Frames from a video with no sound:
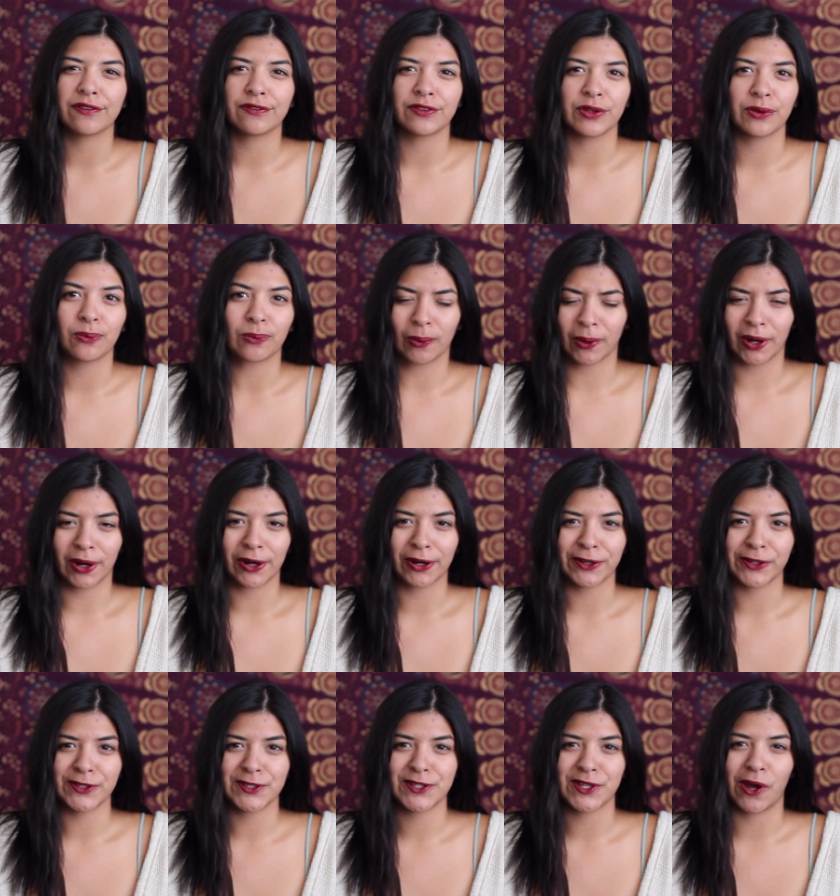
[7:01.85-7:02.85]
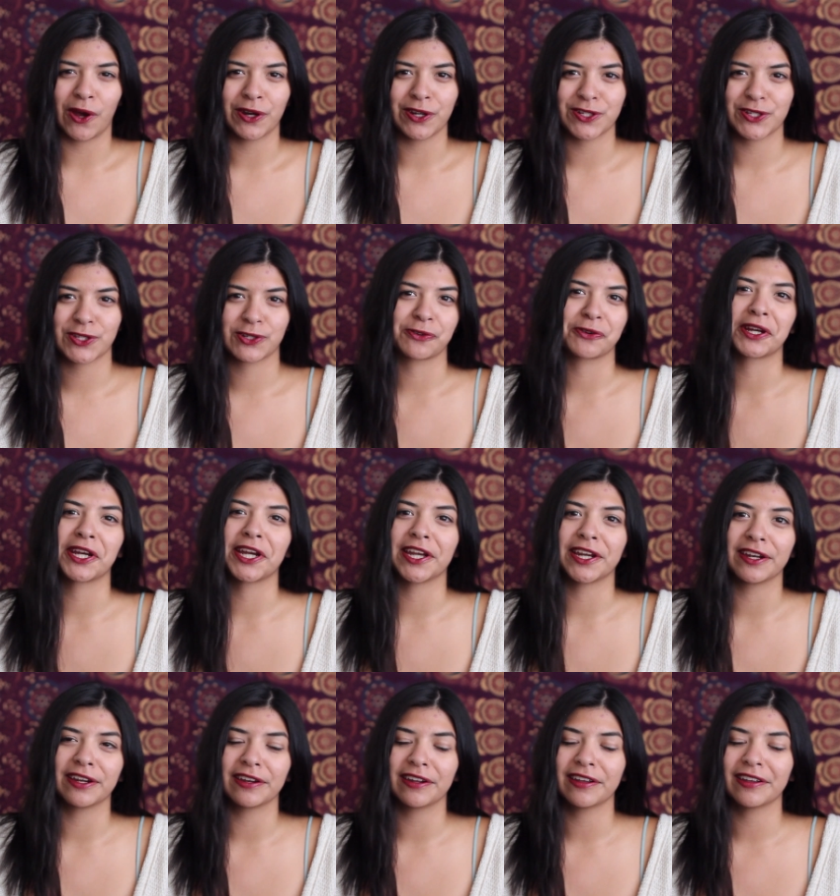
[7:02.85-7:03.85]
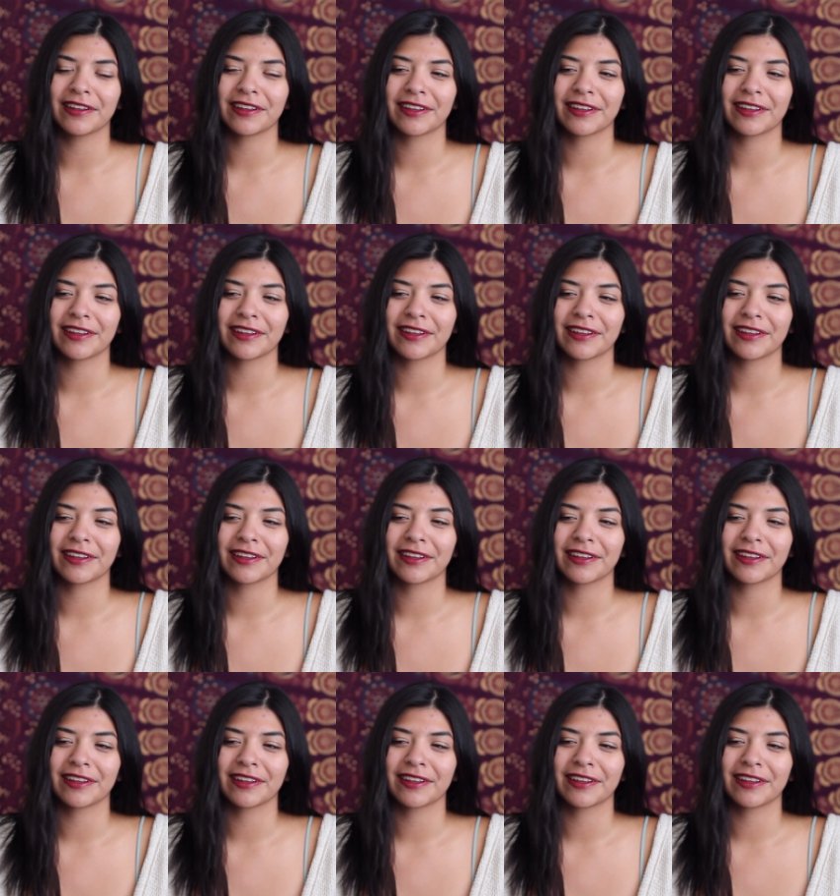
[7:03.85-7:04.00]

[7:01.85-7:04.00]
a few words on a screen